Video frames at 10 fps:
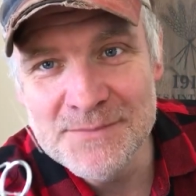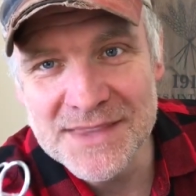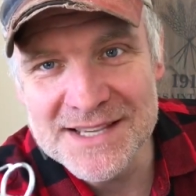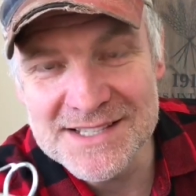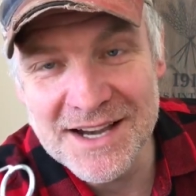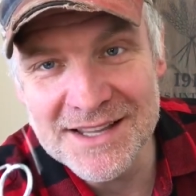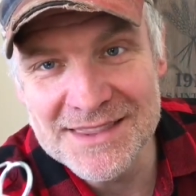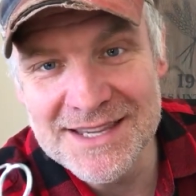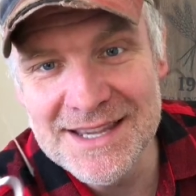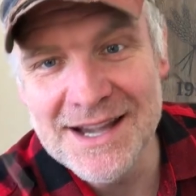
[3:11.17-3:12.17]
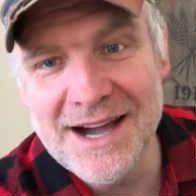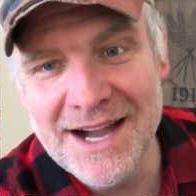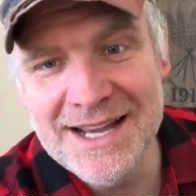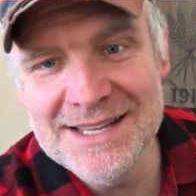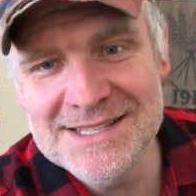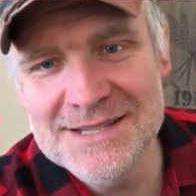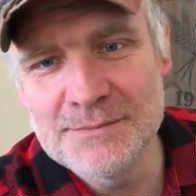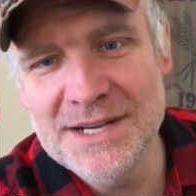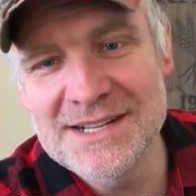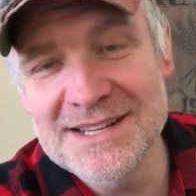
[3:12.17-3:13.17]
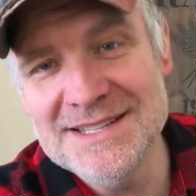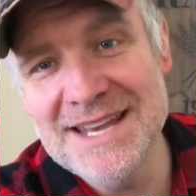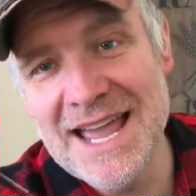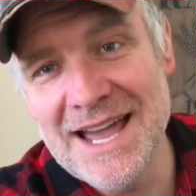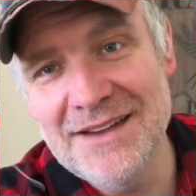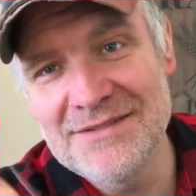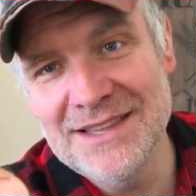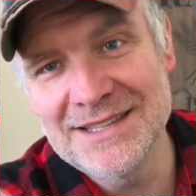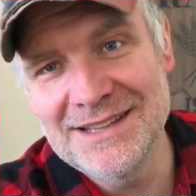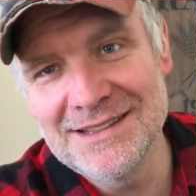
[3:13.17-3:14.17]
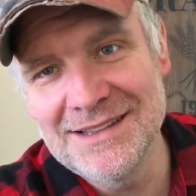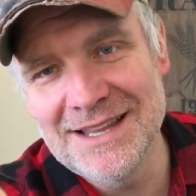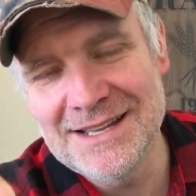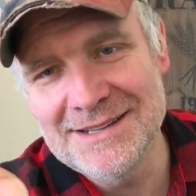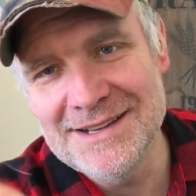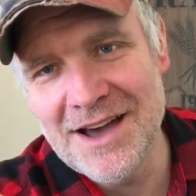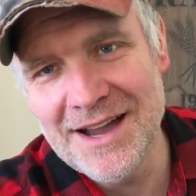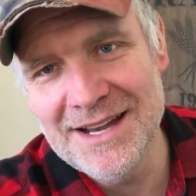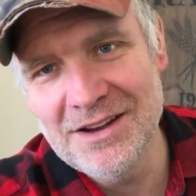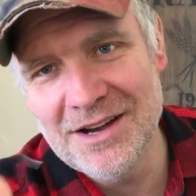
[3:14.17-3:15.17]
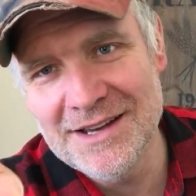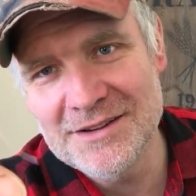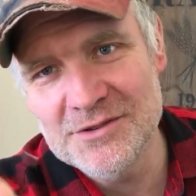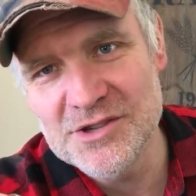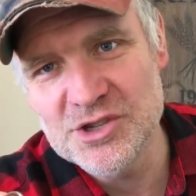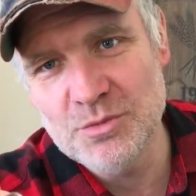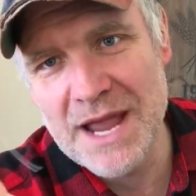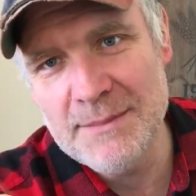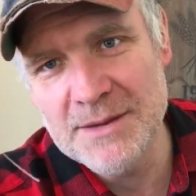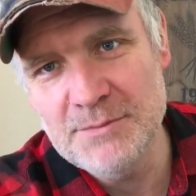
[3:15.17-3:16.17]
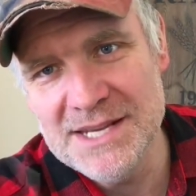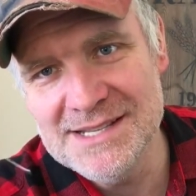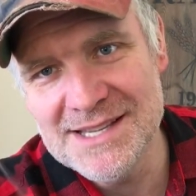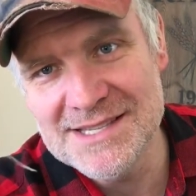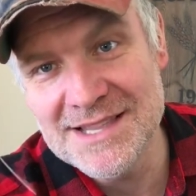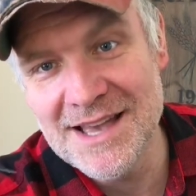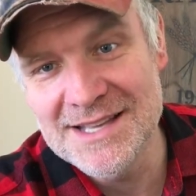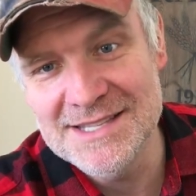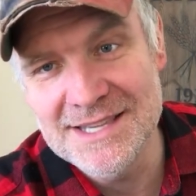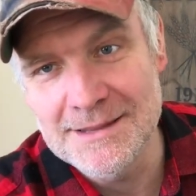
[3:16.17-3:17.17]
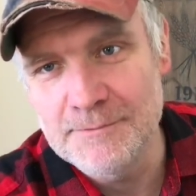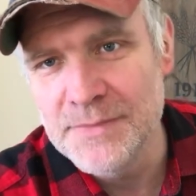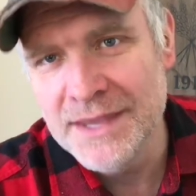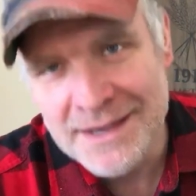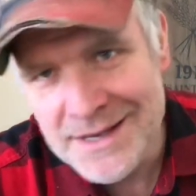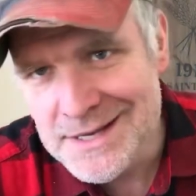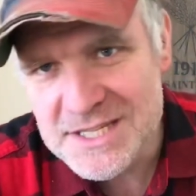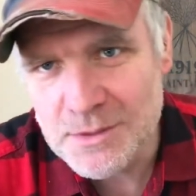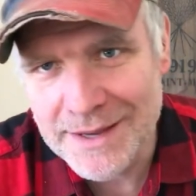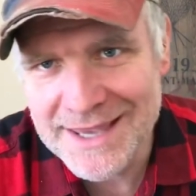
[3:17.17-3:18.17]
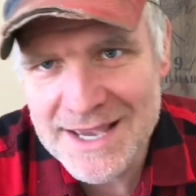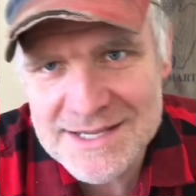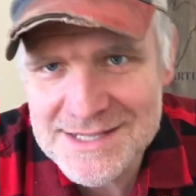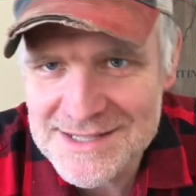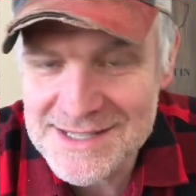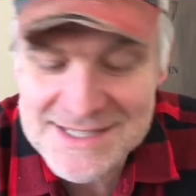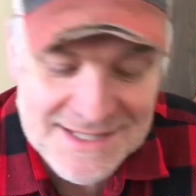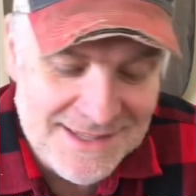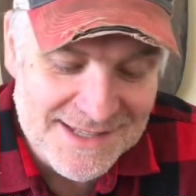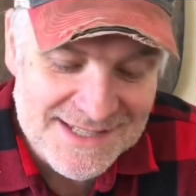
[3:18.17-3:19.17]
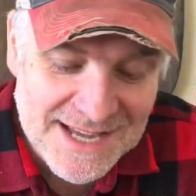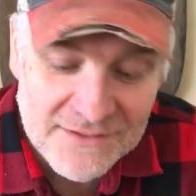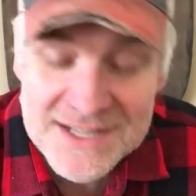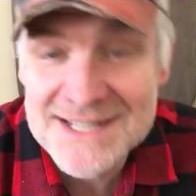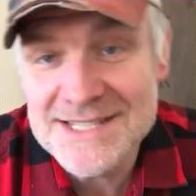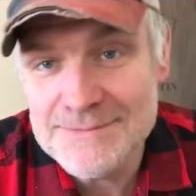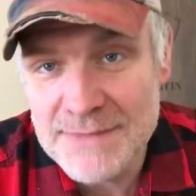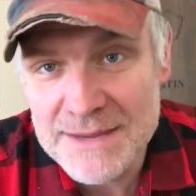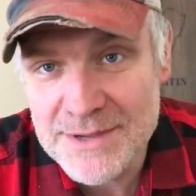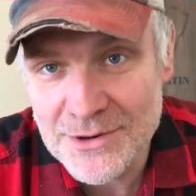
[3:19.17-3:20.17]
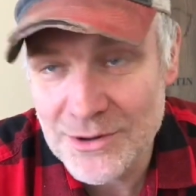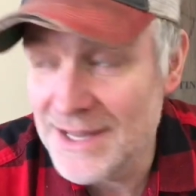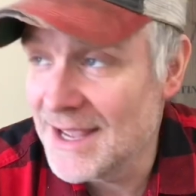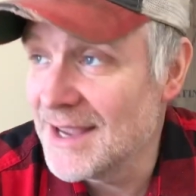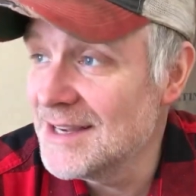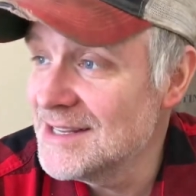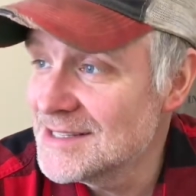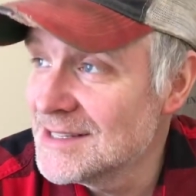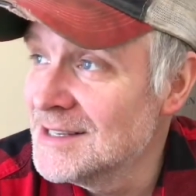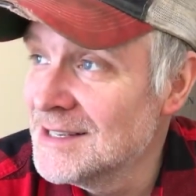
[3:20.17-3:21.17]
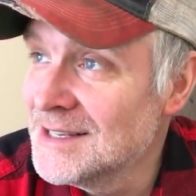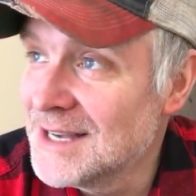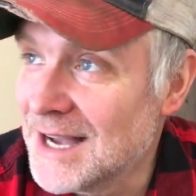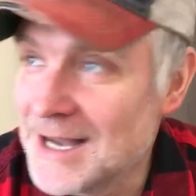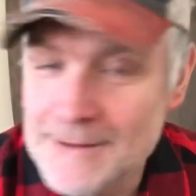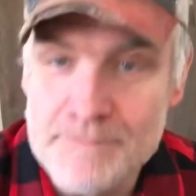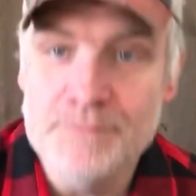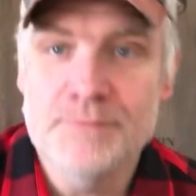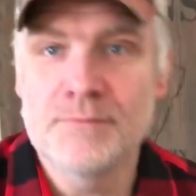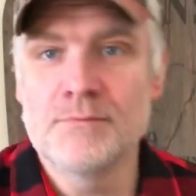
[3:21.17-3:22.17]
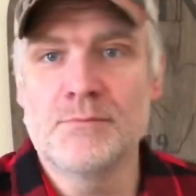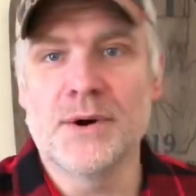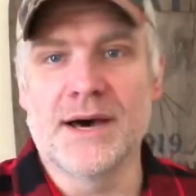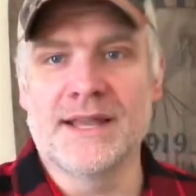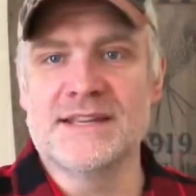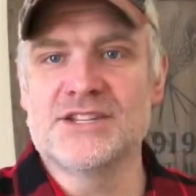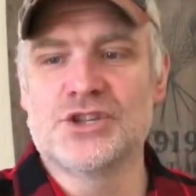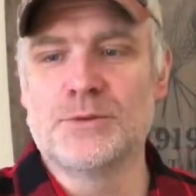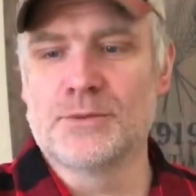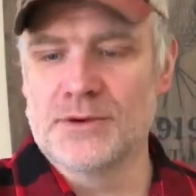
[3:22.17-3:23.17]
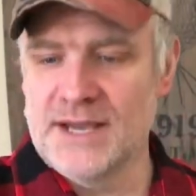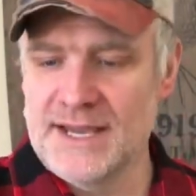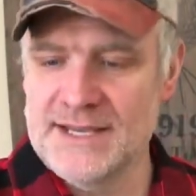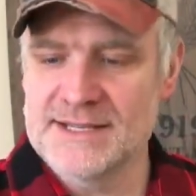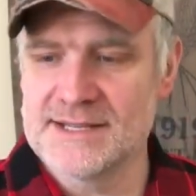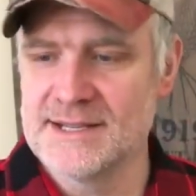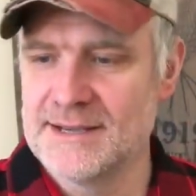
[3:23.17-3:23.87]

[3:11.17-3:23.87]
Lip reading: It's got the eyelets, but it doesn't have the little nylon or the ceramic piece that slides in them. So my guess is it's in the 70s, maybe early 80s. But super nice.